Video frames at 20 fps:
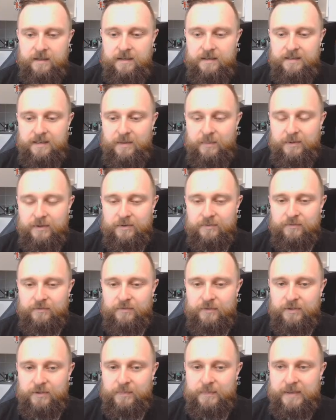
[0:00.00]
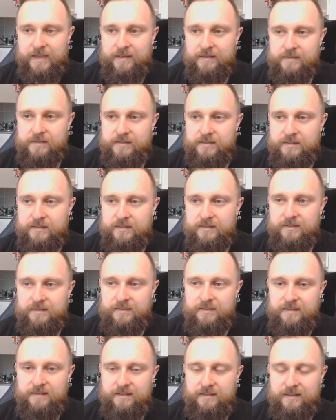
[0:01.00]
Yeah, we couldn't fill the bench.
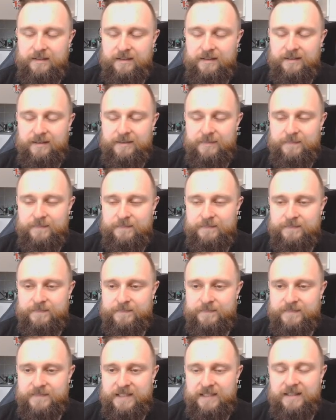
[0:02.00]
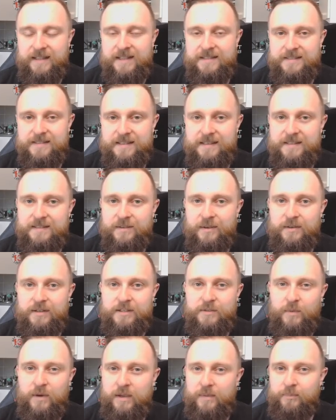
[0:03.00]
Delati is on
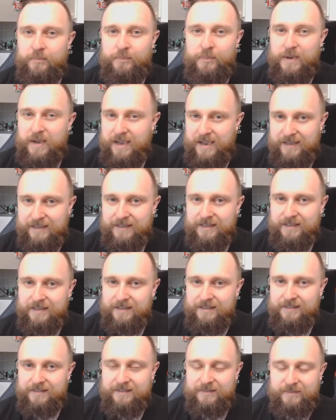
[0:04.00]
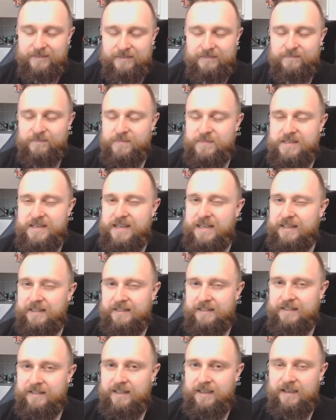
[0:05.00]
his way back.
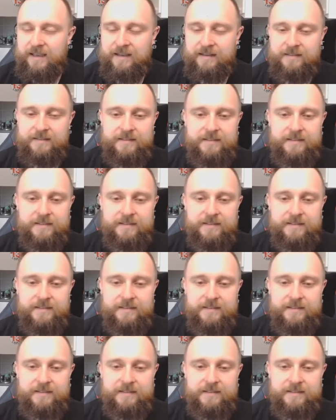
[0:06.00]
Nearly there.